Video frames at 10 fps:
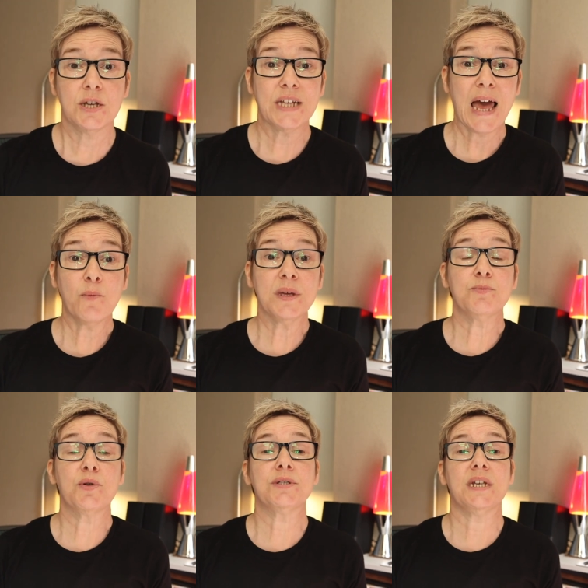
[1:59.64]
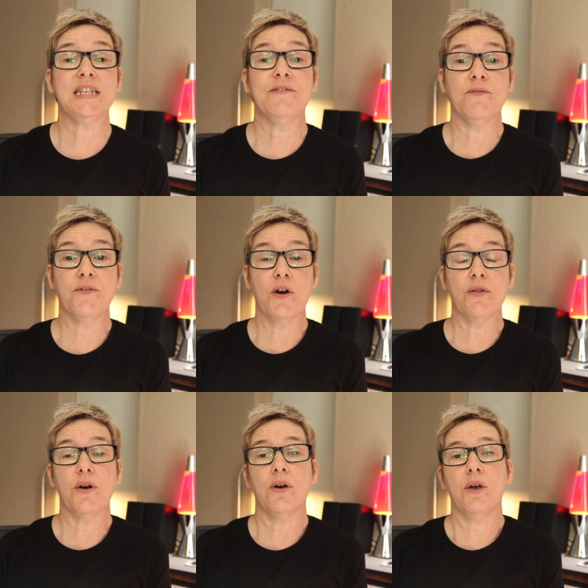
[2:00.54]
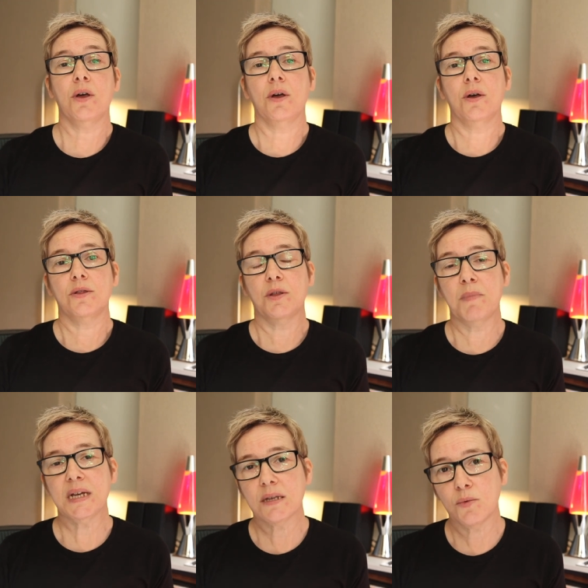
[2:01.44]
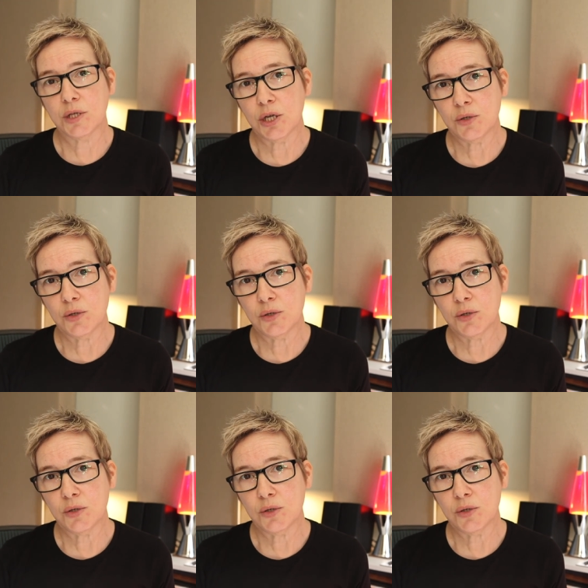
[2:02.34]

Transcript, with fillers: To help this process even further, the mixer will